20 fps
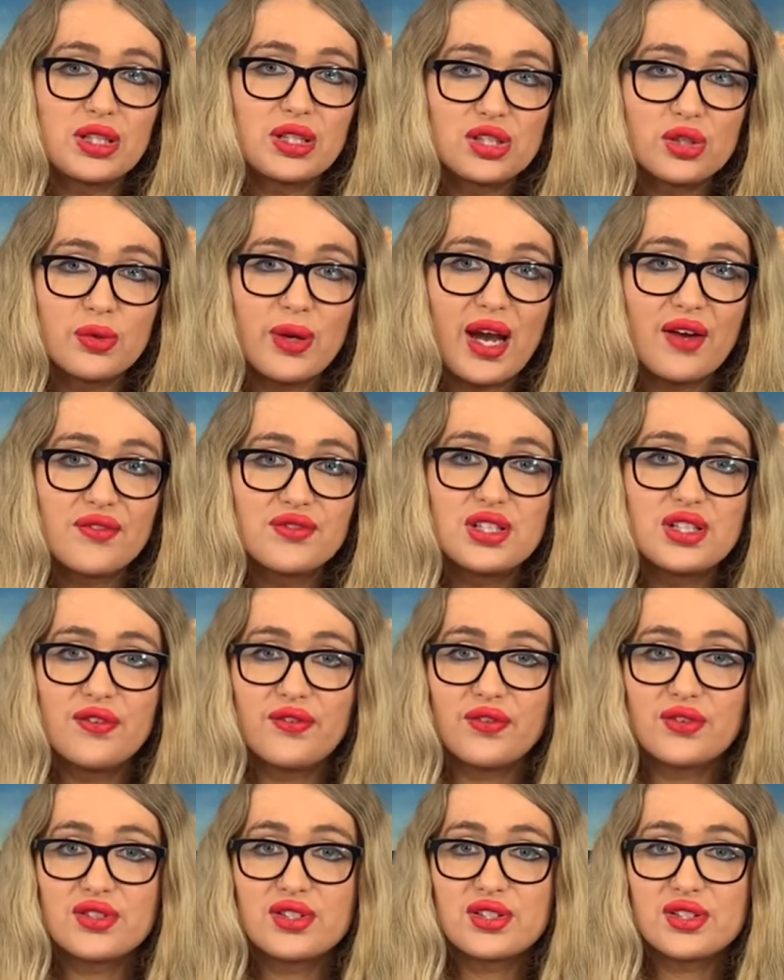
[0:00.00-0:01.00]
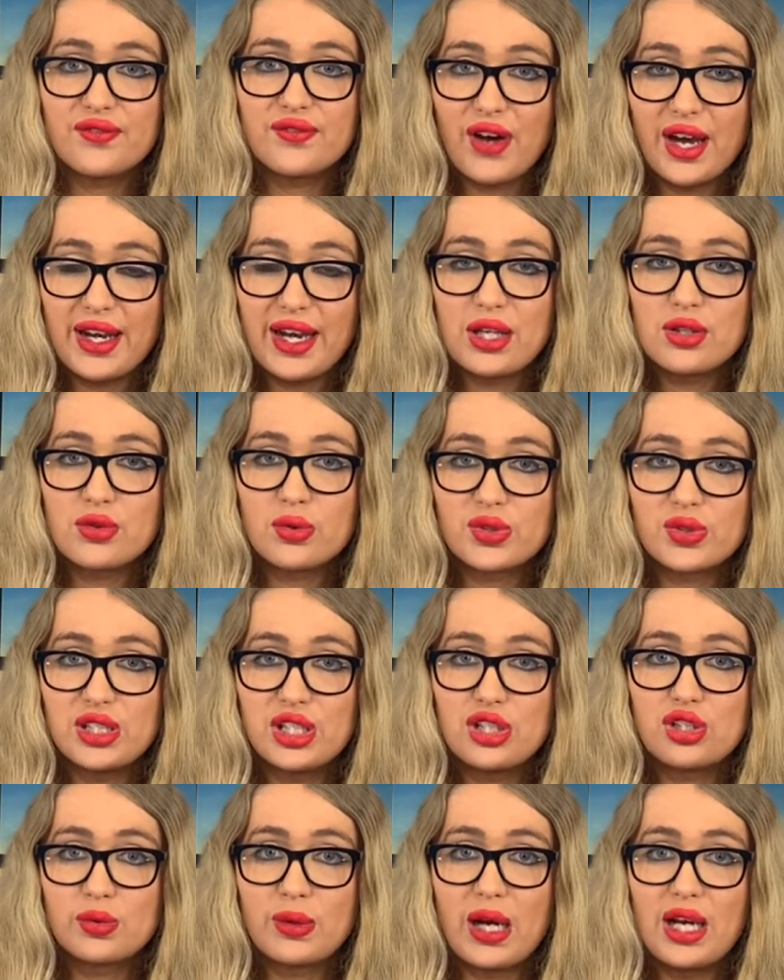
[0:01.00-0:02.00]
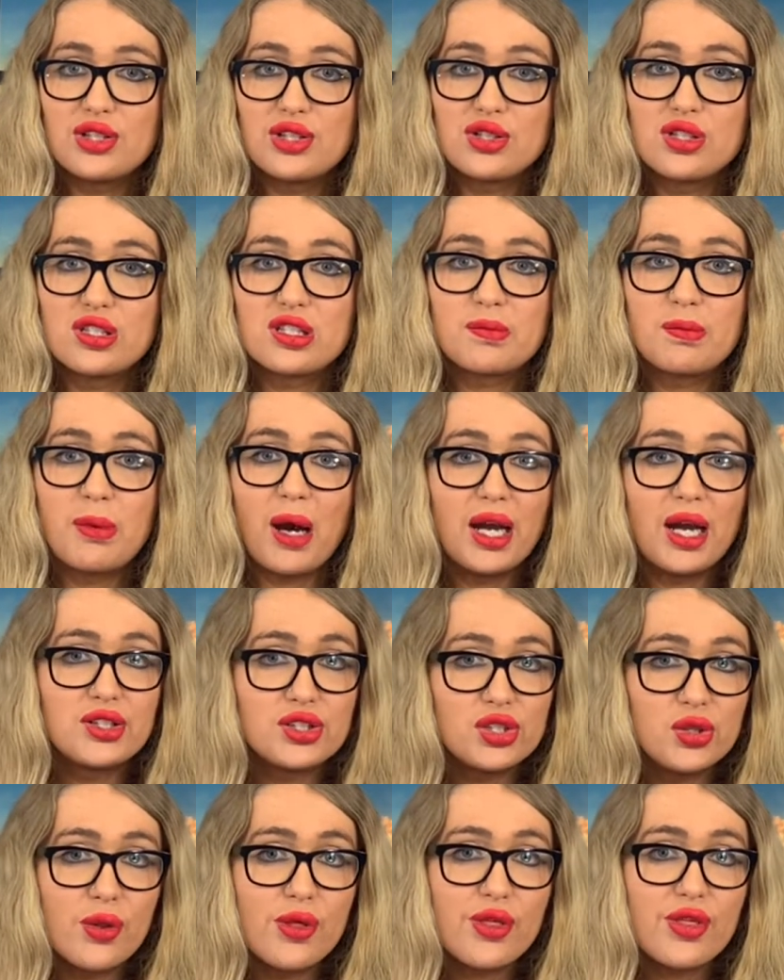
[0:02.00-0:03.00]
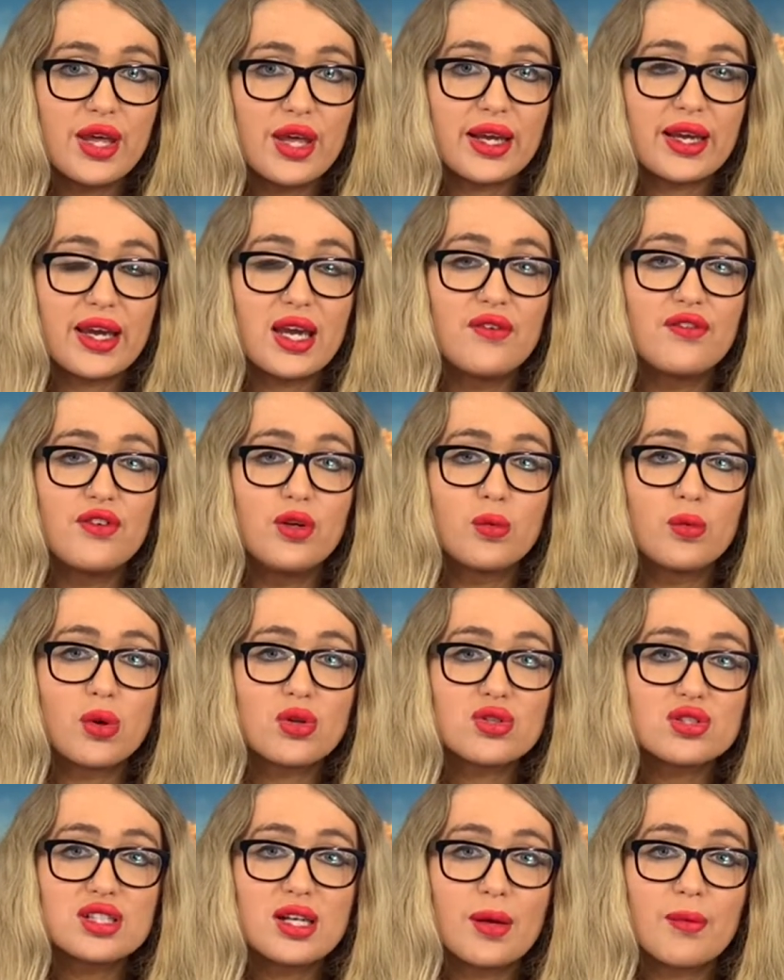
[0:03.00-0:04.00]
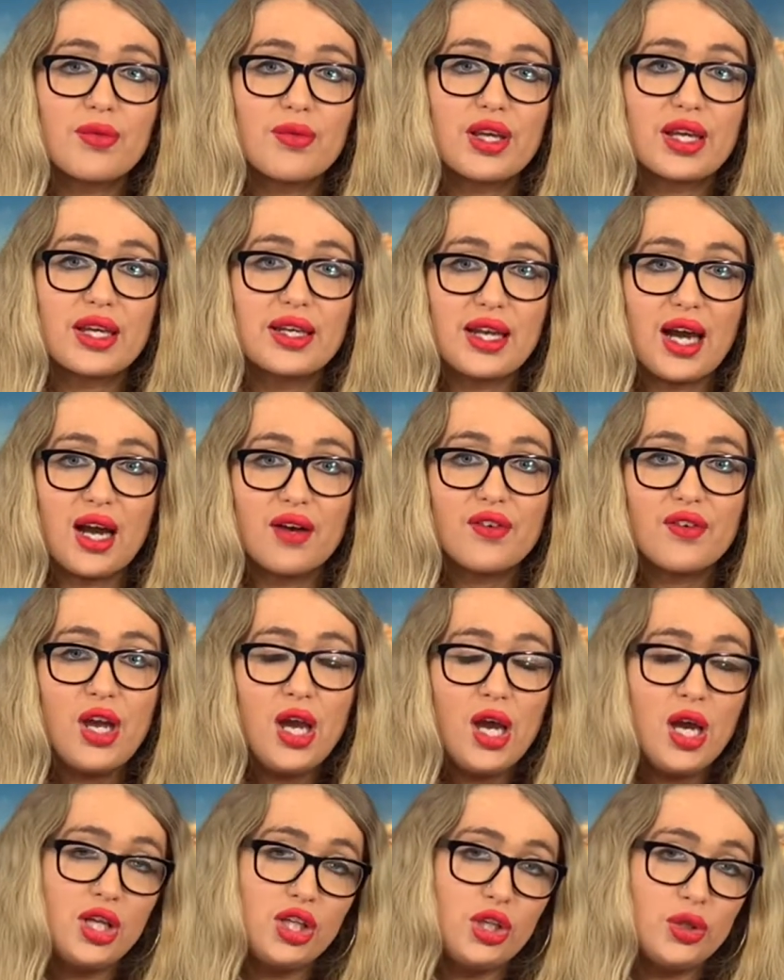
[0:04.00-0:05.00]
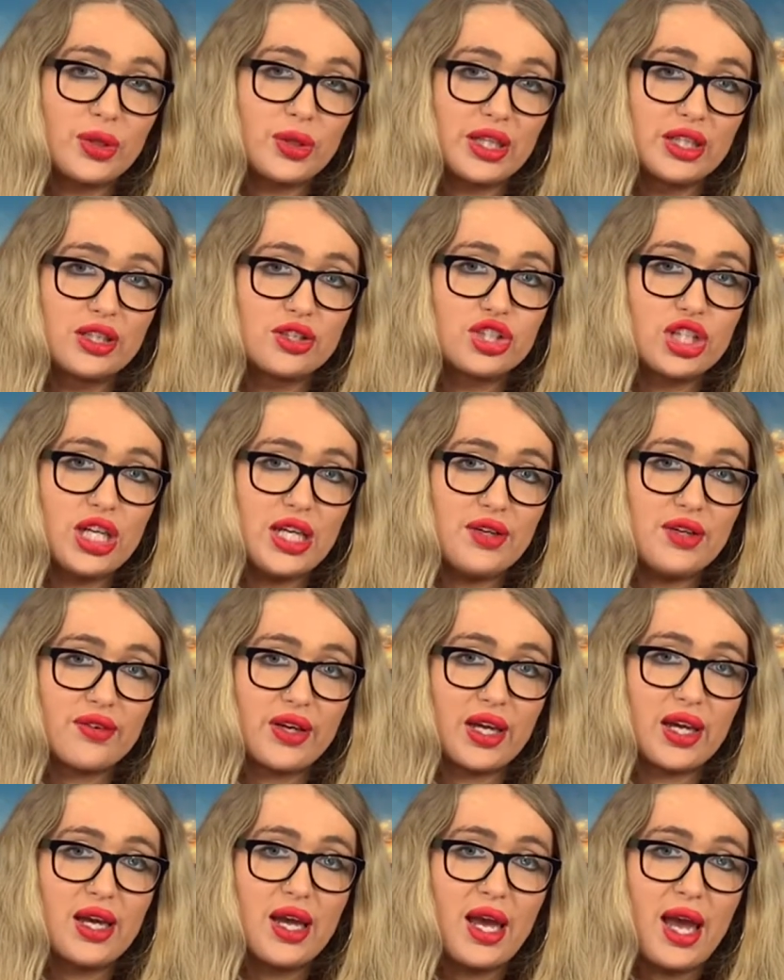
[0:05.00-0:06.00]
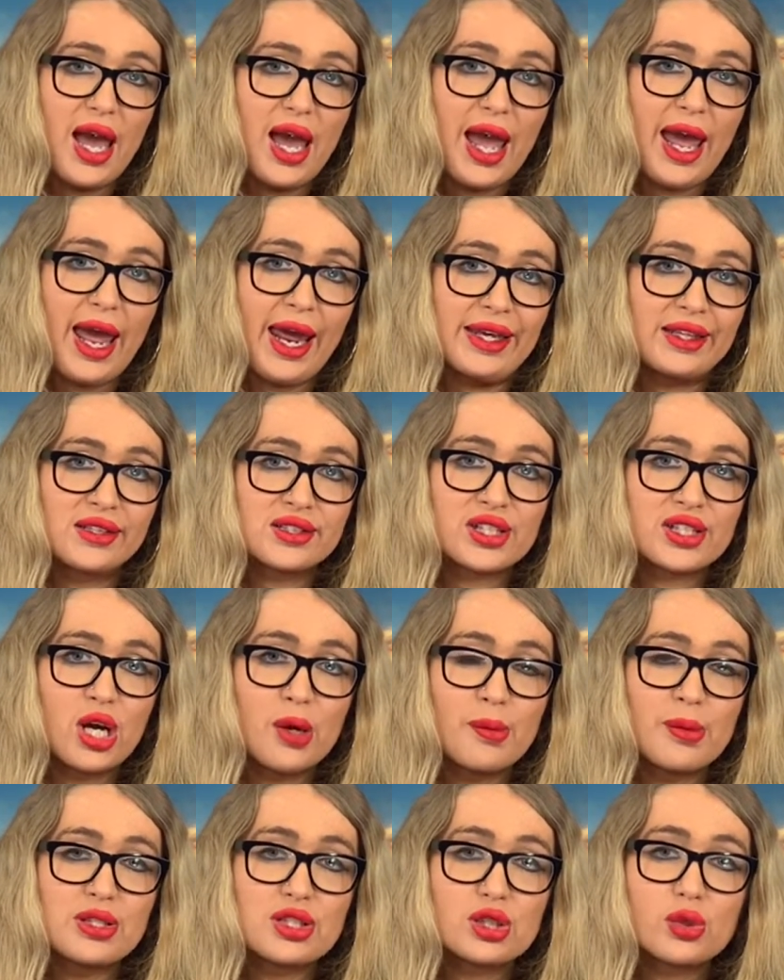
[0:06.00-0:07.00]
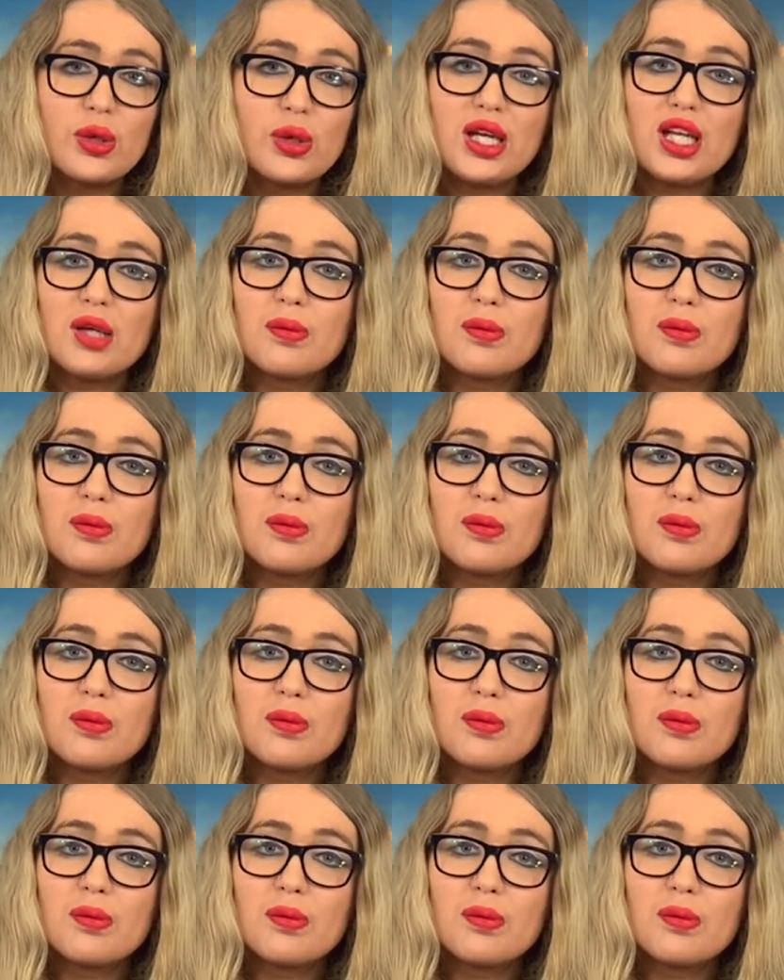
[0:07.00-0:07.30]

do have different financial situations. But I do think if you want something enough, you can achieve it. Haig's comments quickly